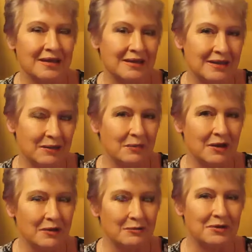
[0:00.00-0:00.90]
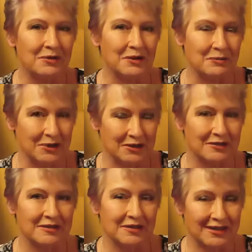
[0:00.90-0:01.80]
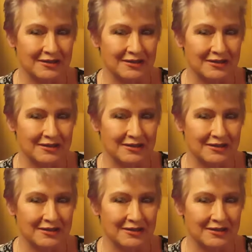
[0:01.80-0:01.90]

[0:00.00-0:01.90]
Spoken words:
And that will help you commit to